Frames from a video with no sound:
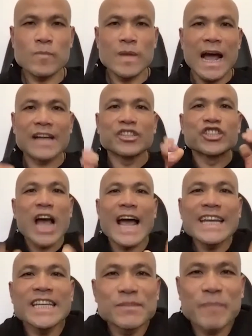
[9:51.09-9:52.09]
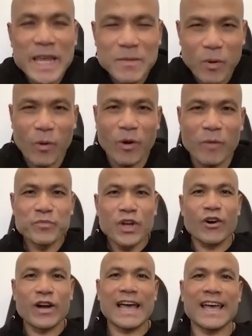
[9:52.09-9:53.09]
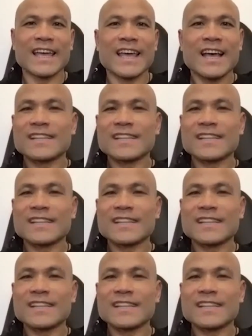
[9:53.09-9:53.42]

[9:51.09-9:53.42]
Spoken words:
and Chinese people, okay,